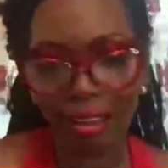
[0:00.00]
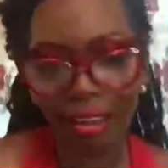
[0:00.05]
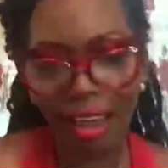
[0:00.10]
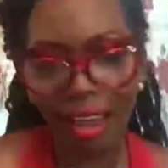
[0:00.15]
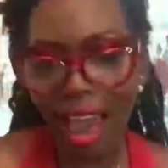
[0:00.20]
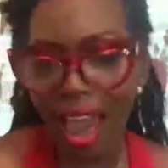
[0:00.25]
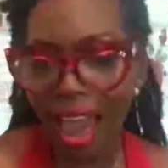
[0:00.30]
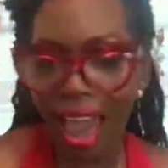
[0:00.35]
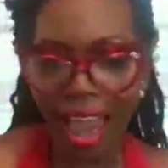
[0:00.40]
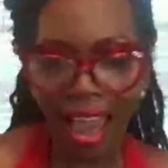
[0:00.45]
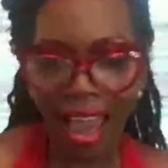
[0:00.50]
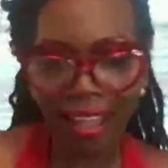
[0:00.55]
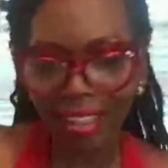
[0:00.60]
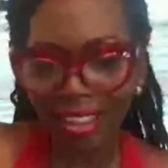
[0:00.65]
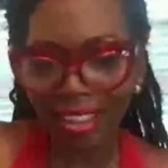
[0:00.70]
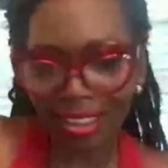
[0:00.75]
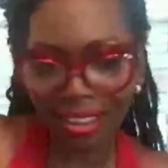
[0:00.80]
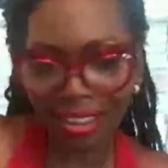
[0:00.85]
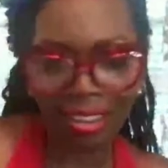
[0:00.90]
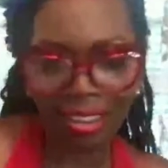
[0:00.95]

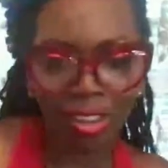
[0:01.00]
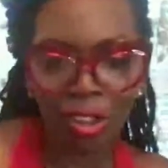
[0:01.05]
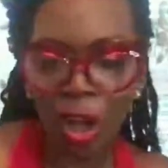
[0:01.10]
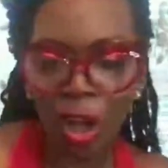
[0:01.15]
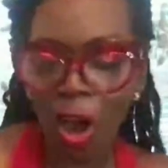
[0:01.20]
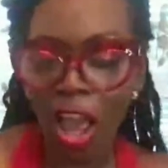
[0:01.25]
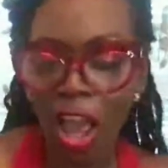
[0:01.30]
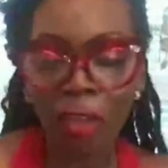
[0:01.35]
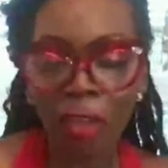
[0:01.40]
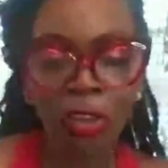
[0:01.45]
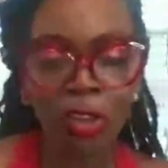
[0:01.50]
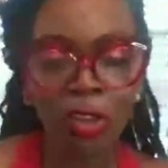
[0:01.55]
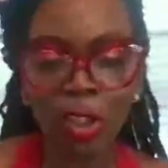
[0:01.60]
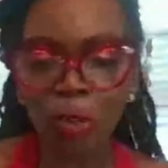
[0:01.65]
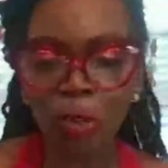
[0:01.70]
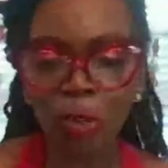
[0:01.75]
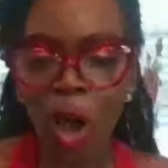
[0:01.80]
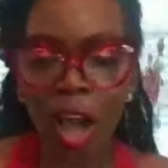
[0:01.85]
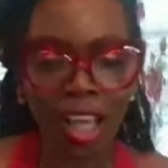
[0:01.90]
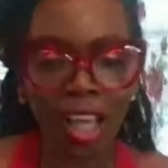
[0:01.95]
Hey, and you
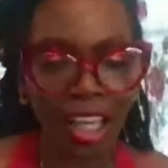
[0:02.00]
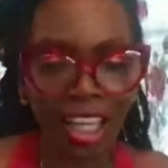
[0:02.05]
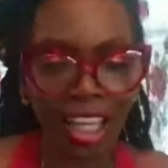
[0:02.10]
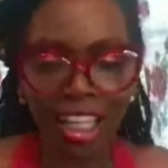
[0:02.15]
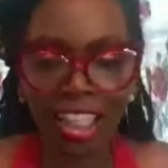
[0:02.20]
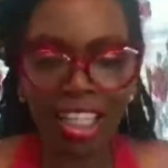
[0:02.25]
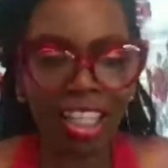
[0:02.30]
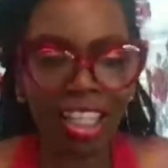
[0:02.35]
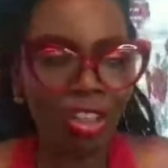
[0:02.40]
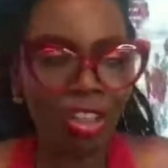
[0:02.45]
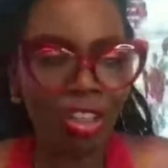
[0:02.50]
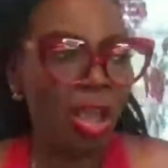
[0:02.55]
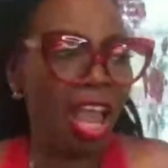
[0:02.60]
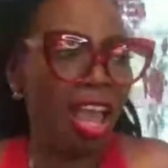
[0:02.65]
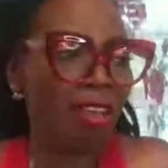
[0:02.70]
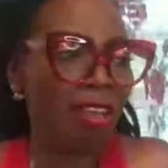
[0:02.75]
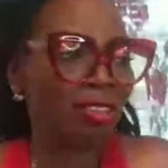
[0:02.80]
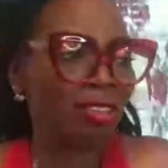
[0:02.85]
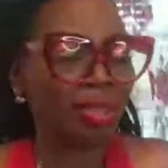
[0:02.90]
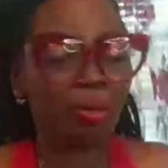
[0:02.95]
just walk in, and then you
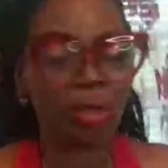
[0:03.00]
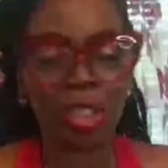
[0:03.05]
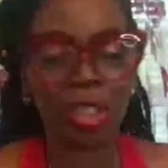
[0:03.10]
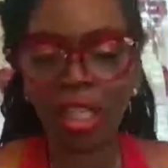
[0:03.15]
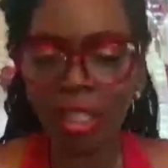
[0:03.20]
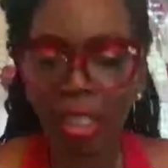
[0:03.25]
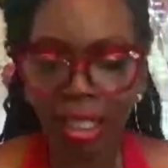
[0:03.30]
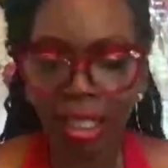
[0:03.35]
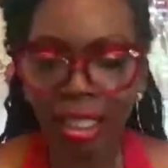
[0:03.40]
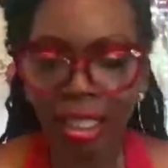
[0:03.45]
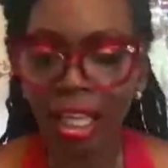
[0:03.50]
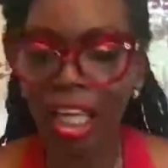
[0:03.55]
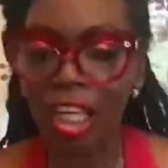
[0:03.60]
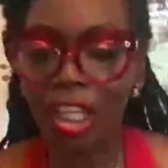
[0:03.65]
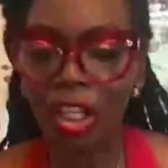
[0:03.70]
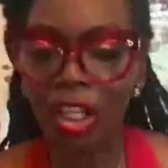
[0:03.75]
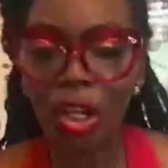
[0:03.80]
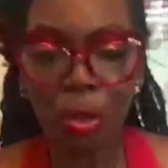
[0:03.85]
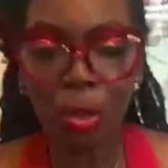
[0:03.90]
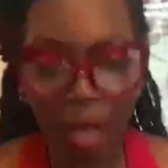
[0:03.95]
have some good
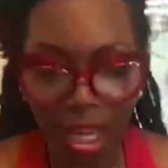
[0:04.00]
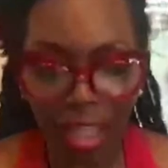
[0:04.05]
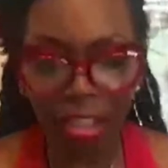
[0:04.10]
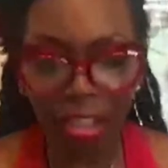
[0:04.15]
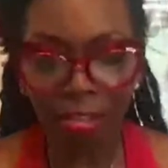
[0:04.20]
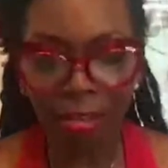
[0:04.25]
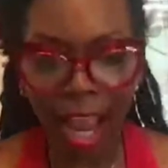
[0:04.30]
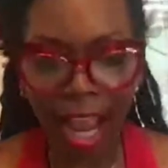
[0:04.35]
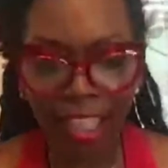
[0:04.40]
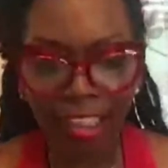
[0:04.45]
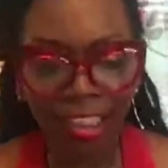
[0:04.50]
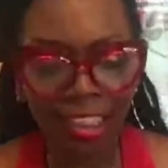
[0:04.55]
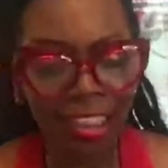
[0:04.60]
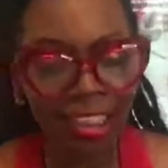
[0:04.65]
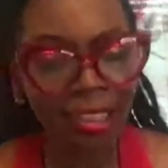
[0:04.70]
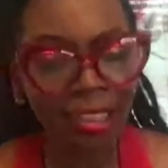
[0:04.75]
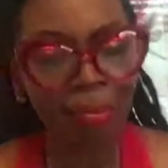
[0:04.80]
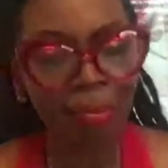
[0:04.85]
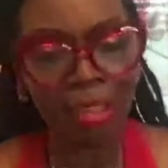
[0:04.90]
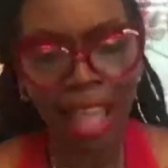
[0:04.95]
human interaction,
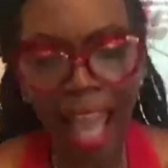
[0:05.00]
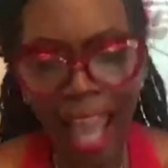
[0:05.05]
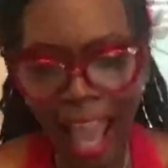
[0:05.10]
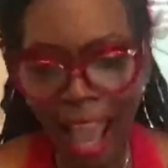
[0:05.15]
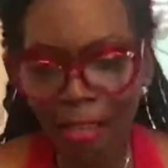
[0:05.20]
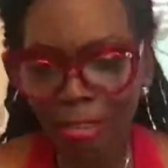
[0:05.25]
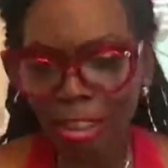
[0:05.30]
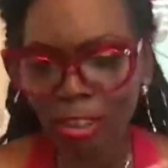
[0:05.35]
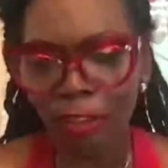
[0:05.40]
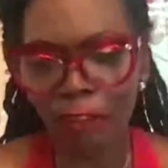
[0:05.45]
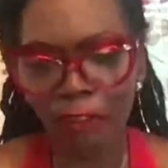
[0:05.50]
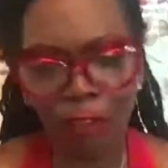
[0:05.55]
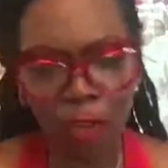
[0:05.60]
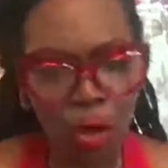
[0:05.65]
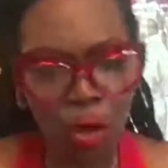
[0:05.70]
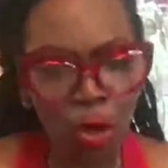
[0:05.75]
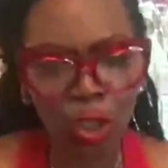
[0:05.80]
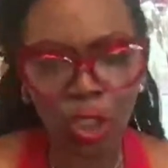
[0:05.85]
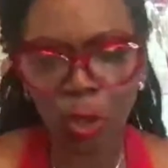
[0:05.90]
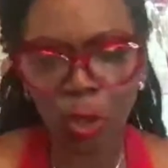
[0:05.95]
some laughs, some
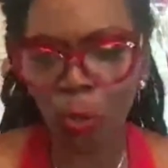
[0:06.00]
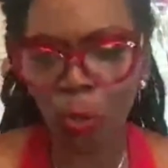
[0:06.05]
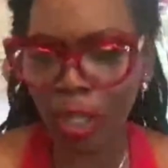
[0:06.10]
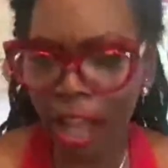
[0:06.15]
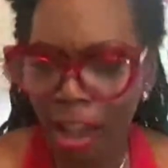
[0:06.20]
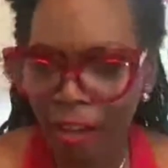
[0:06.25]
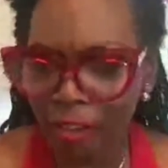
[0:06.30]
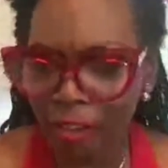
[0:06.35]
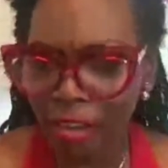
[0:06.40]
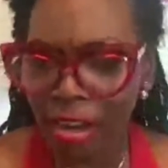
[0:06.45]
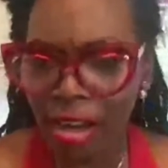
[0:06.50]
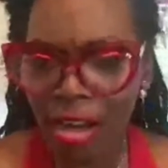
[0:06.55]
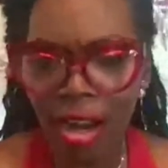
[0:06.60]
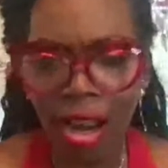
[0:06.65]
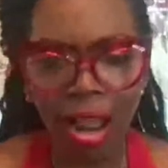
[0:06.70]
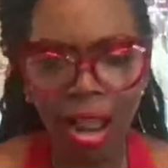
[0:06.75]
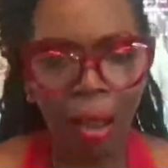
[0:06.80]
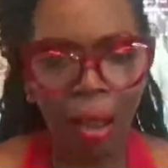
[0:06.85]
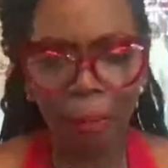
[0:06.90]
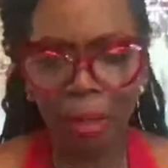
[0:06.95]
food, so whatever.
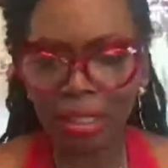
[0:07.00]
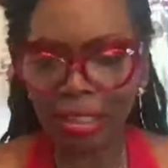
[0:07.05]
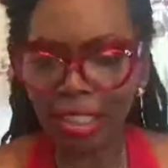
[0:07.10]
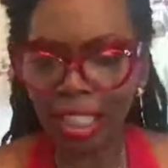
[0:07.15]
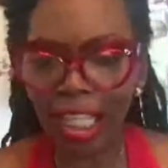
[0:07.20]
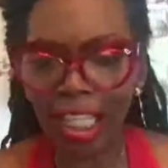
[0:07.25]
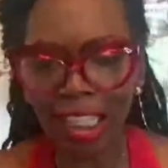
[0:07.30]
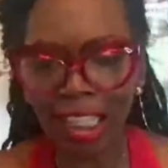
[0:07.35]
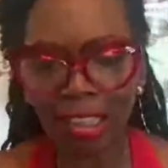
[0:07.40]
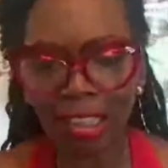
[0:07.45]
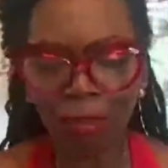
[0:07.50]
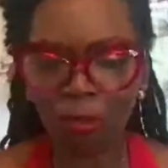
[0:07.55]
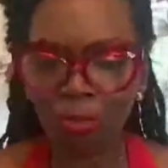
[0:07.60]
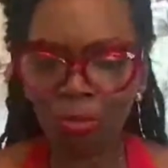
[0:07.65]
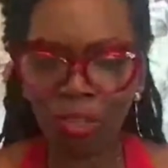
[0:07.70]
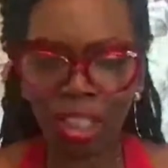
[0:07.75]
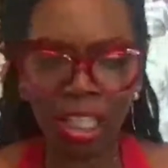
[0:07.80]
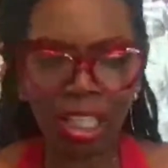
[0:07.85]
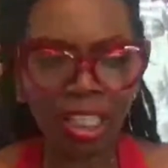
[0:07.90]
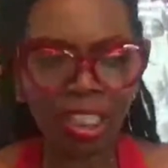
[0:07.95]
But
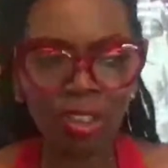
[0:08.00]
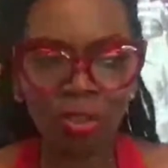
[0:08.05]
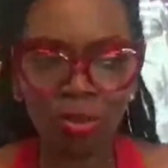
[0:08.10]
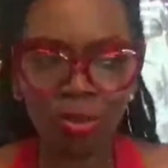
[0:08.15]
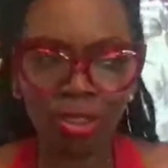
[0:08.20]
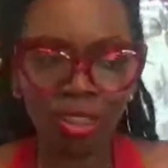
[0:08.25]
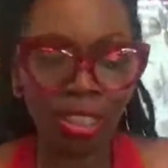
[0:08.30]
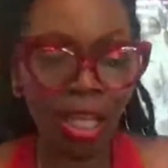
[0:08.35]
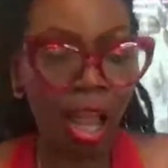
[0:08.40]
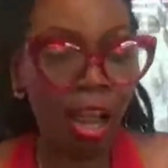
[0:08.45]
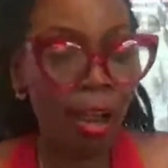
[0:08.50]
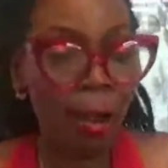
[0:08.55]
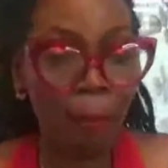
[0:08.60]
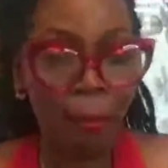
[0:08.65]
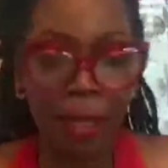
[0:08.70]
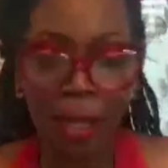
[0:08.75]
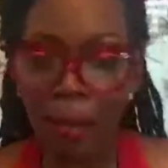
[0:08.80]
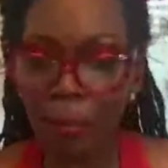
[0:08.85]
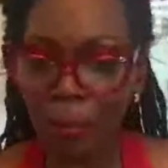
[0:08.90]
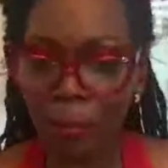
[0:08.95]
these younger
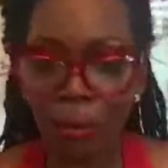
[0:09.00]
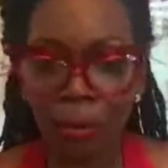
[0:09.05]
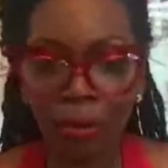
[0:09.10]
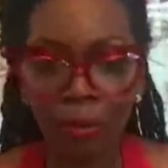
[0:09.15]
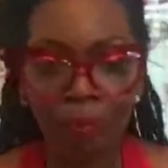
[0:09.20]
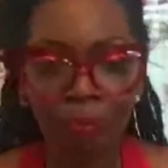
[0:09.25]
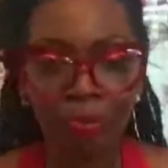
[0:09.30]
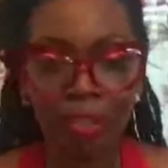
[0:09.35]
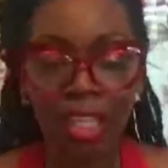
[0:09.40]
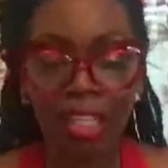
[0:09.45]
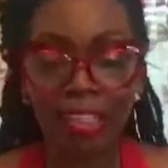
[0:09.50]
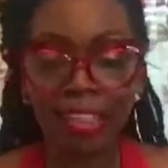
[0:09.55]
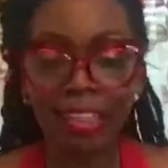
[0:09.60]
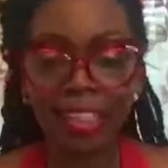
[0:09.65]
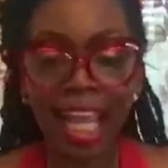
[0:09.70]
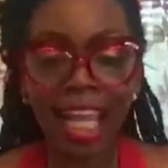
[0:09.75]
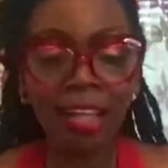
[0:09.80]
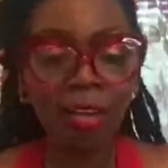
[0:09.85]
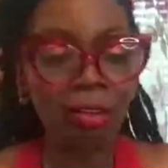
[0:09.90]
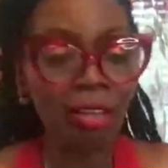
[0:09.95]
people,
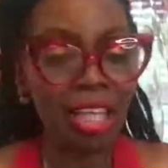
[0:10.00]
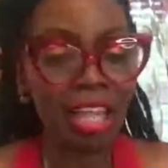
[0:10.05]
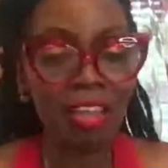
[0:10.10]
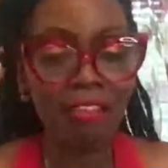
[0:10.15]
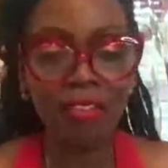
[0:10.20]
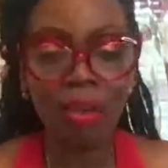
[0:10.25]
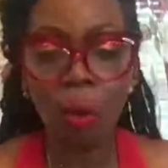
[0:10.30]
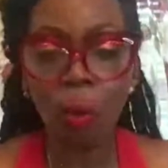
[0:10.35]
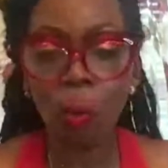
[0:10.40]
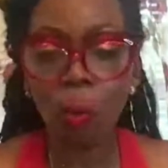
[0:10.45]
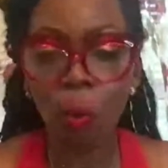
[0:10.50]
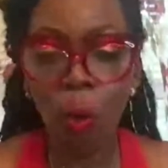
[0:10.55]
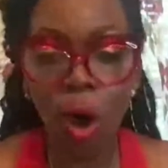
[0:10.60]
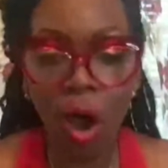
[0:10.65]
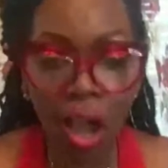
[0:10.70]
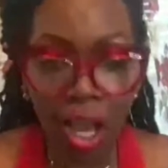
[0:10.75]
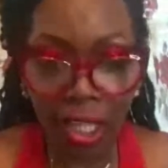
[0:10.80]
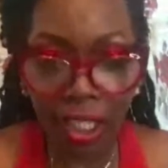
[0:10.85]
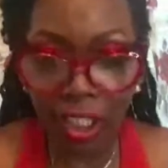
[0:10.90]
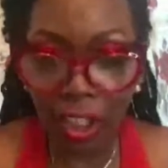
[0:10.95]
they don't even
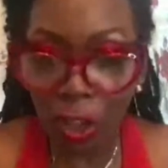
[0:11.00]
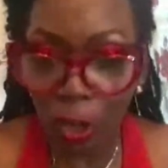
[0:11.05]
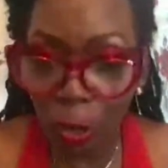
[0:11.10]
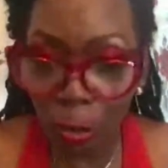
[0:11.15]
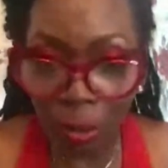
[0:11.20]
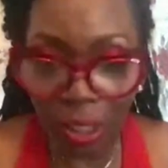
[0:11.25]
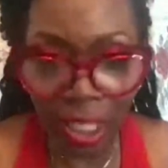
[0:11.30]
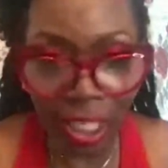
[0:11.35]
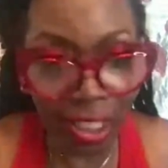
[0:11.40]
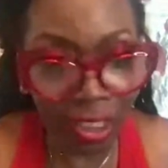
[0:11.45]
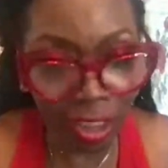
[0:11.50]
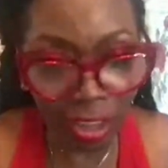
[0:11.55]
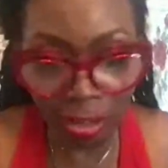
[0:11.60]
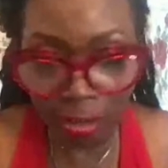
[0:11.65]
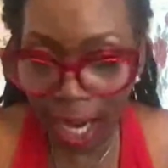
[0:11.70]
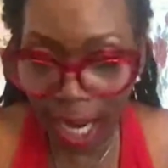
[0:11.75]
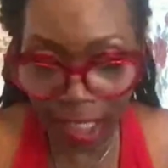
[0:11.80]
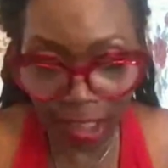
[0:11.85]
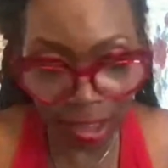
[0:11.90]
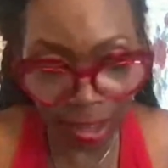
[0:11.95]
want human
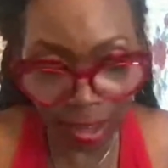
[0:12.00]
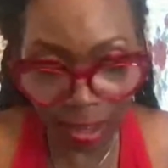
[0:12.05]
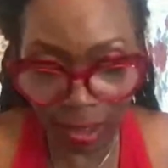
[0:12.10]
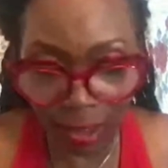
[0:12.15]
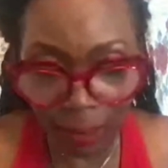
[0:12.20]
interaction.